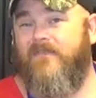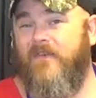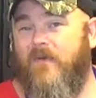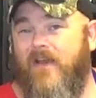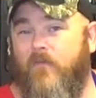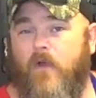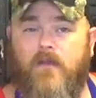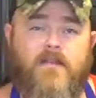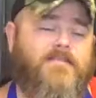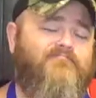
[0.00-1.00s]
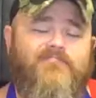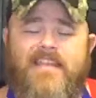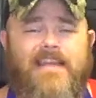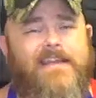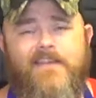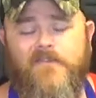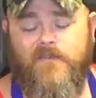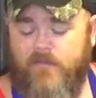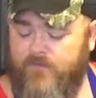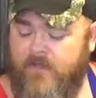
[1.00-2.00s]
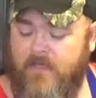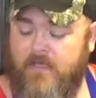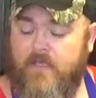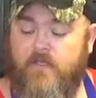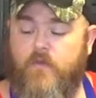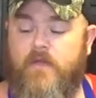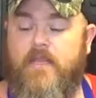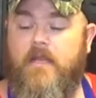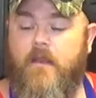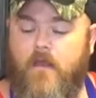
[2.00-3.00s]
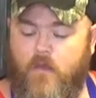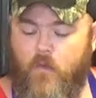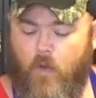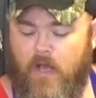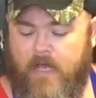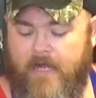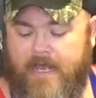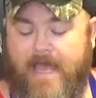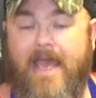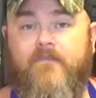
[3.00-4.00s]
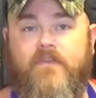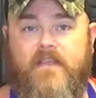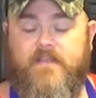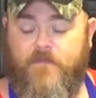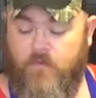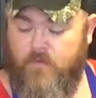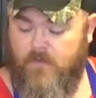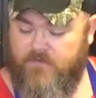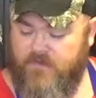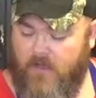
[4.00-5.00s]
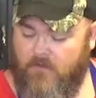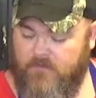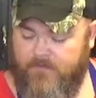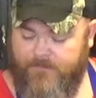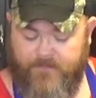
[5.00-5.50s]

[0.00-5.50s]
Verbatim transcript: if you don't have walnuts. Any nuts yes. will do. Yes. You need one half teaspoon of salt.